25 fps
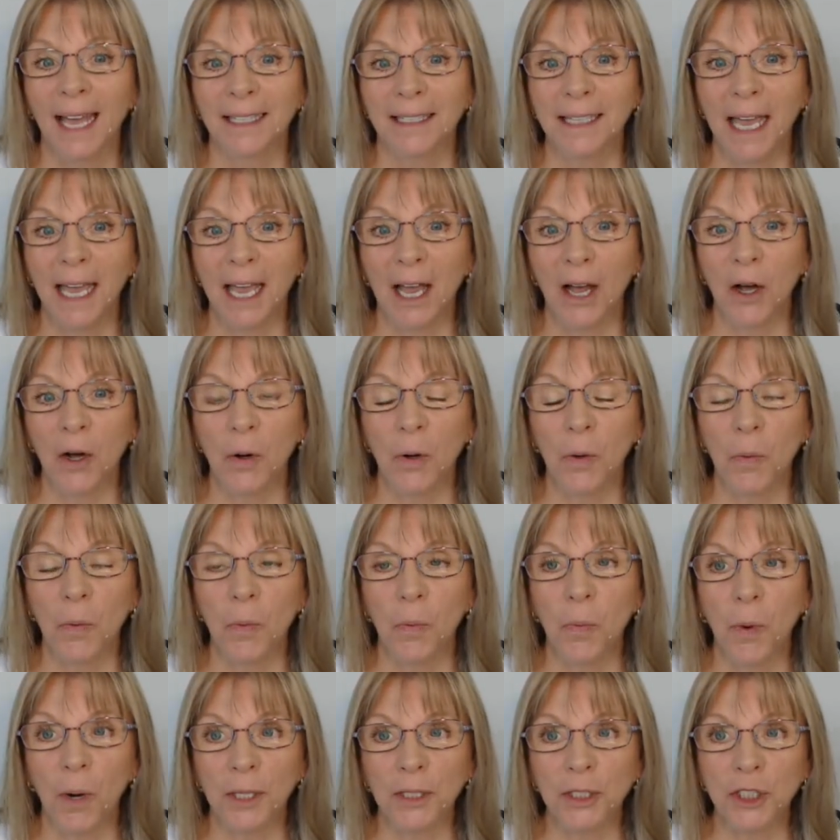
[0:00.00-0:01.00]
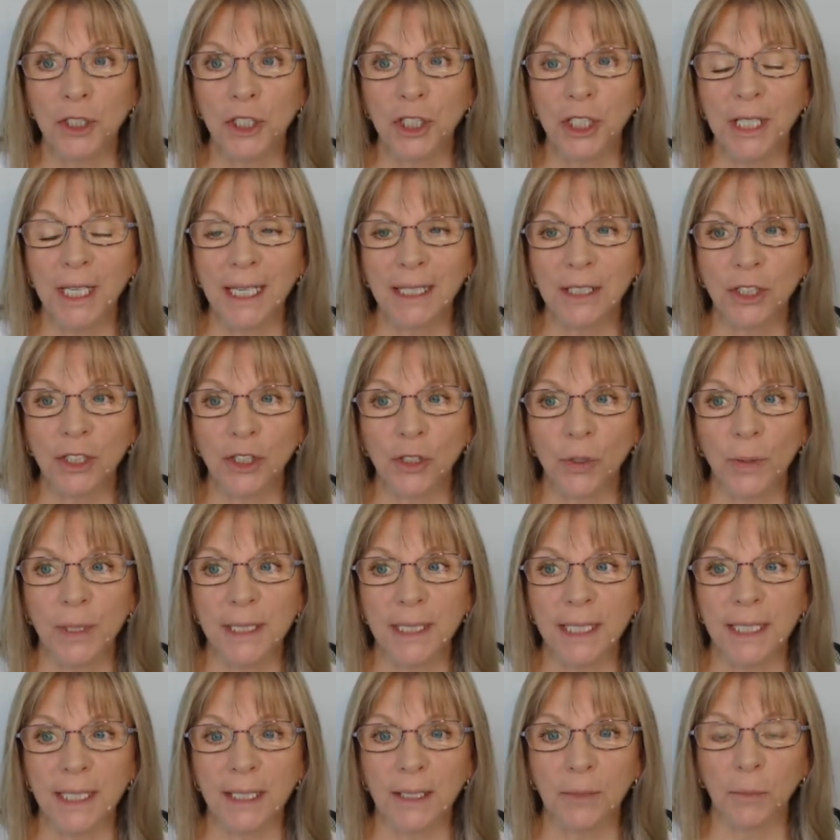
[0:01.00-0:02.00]
Now, what she has
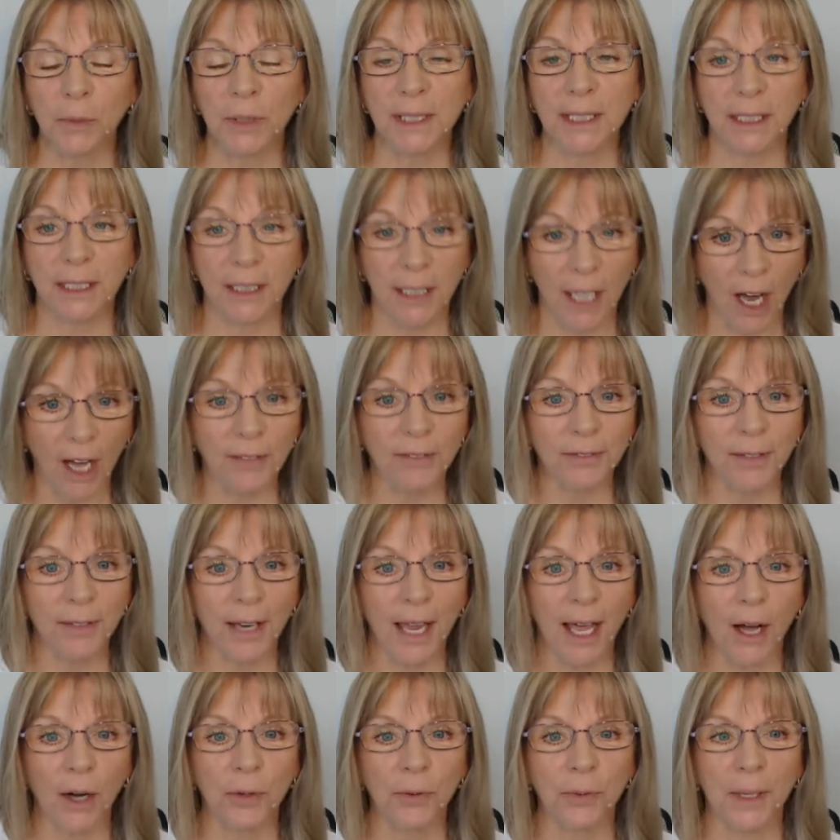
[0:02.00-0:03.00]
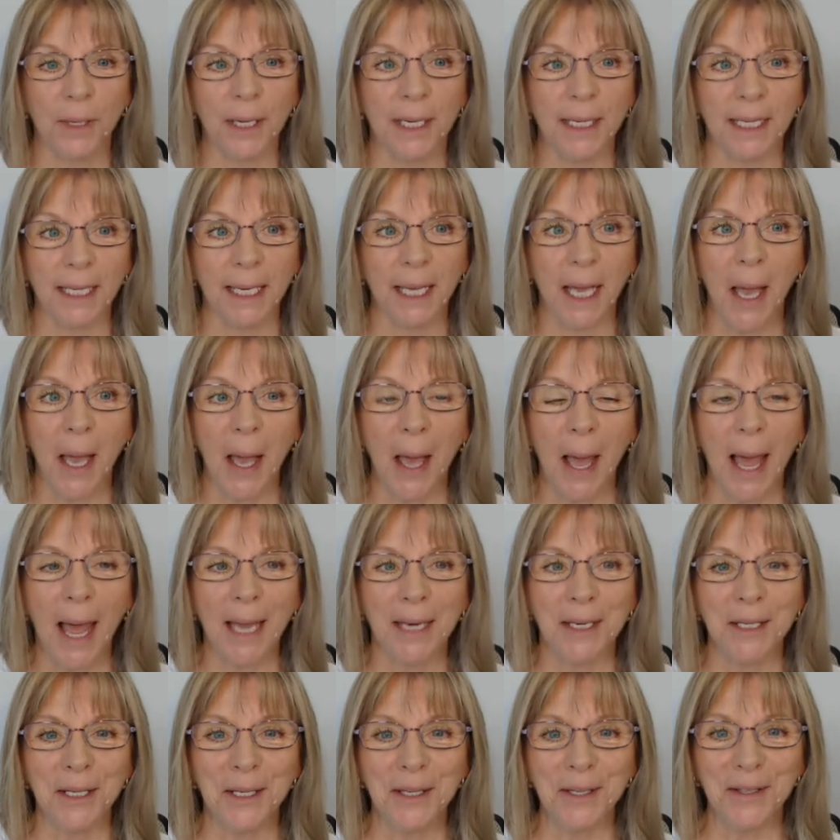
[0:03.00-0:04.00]
joined in was live flower reading,
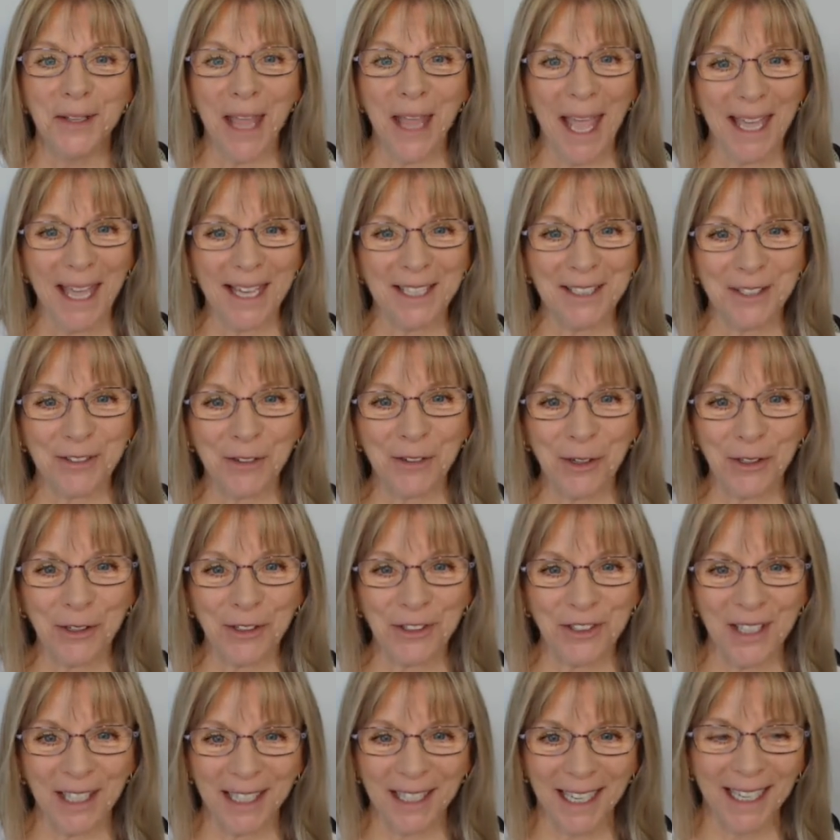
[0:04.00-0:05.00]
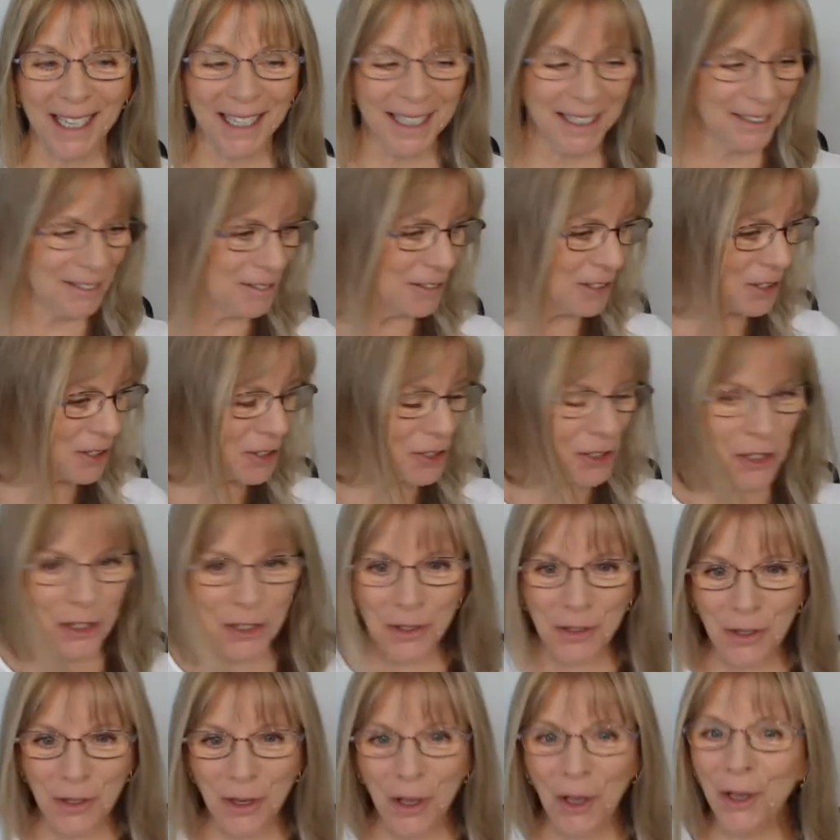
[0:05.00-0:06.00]
and of course I can't
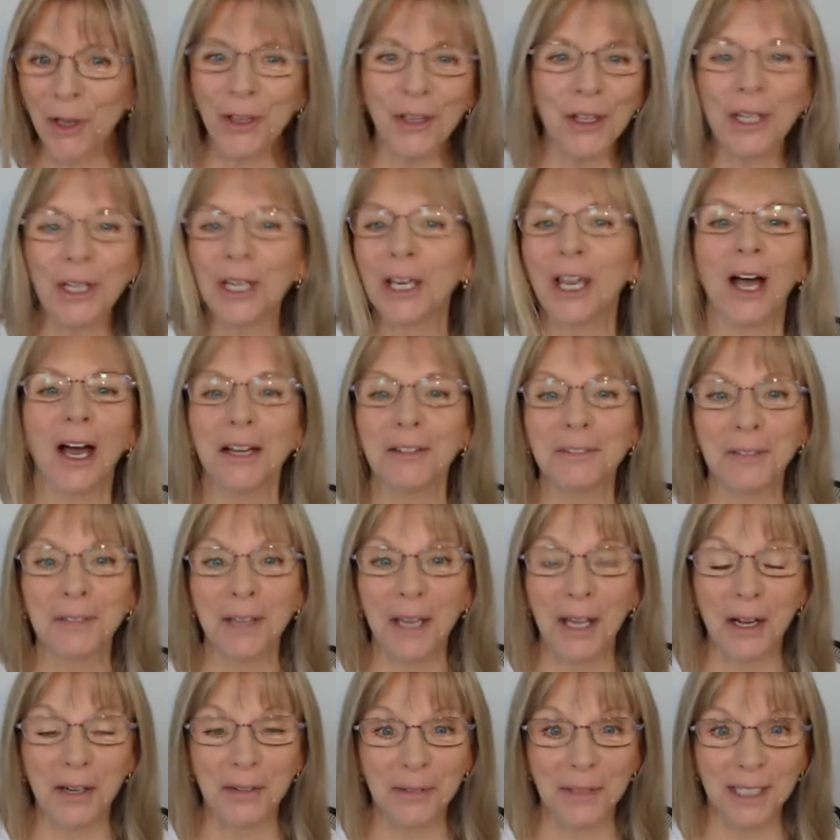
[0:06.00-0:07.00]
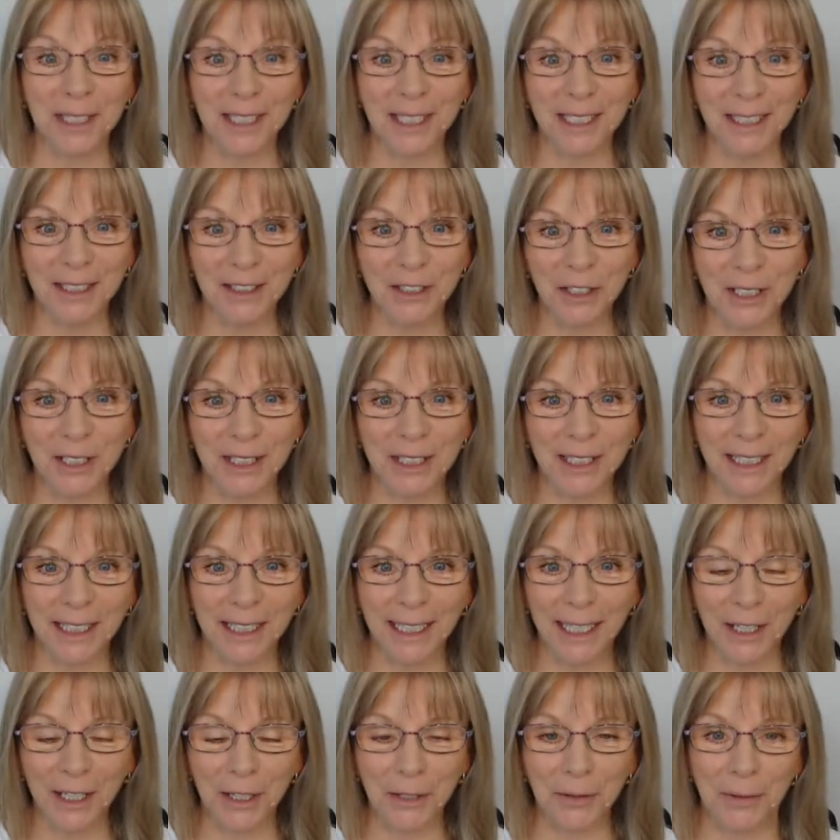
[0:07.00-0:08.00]
do her live flower reading. She's at
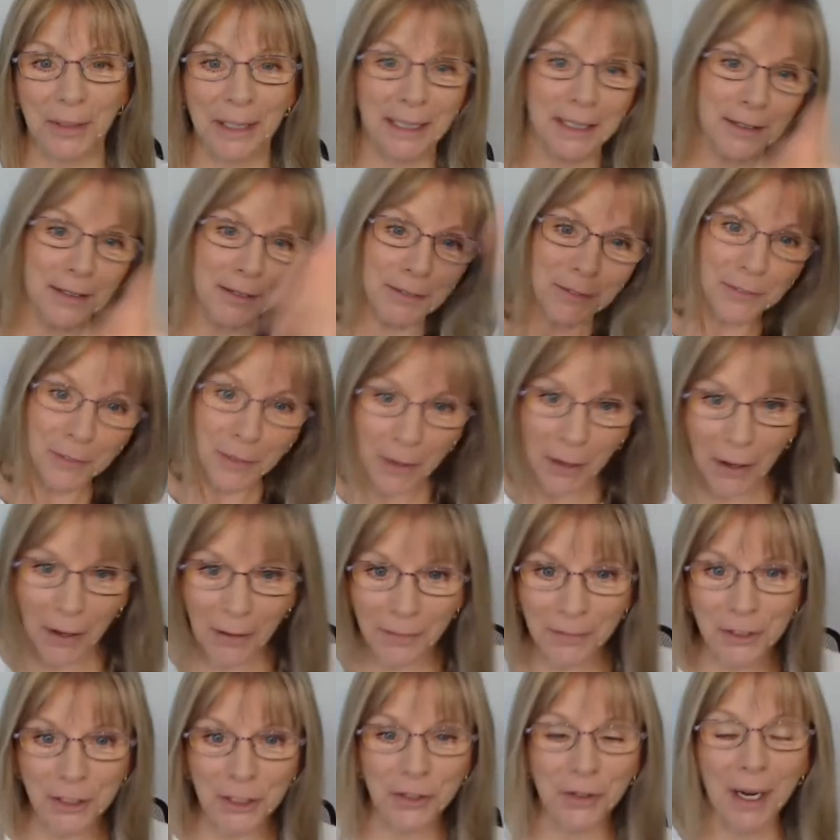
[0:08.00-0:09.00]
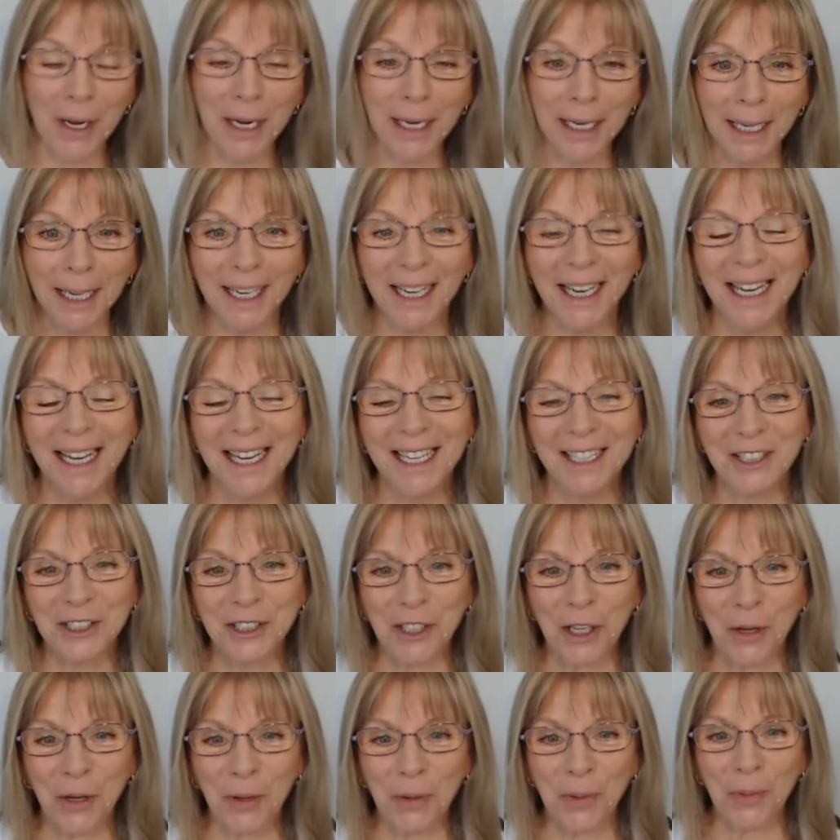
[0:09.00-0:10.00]
the other end of Australia,
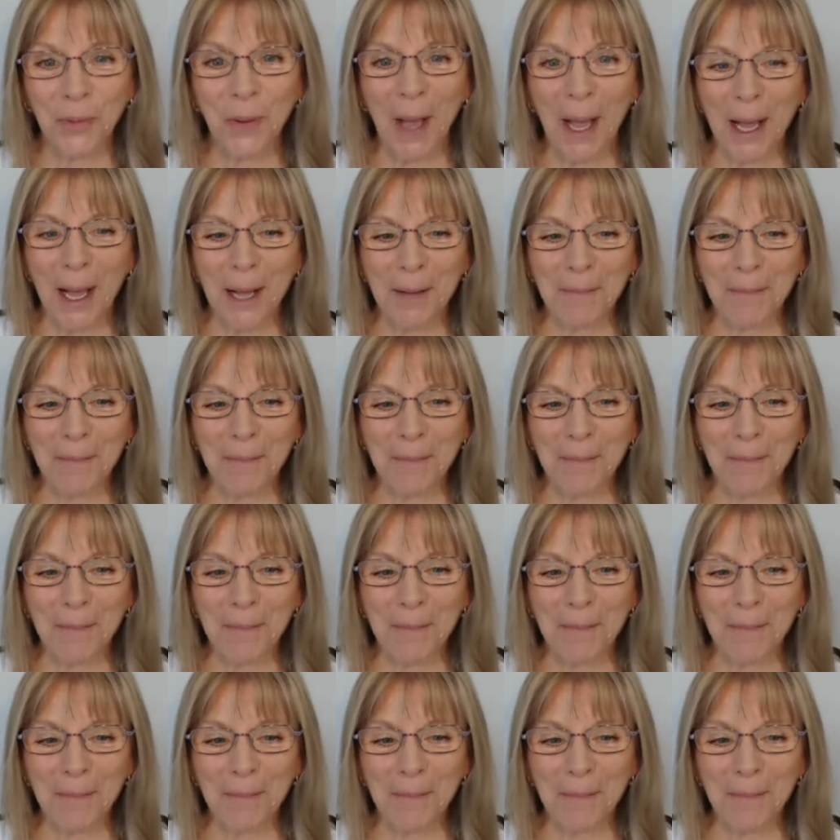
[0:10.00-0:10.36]
so